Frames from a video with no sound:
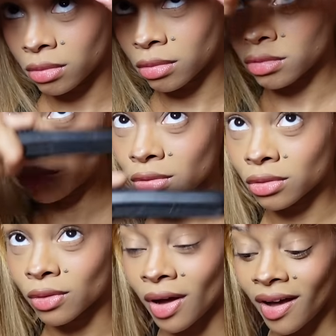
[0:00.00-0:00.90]

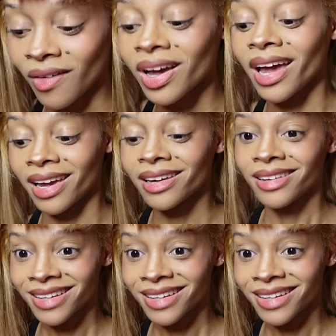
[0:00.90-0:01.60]
Ooh. Okay.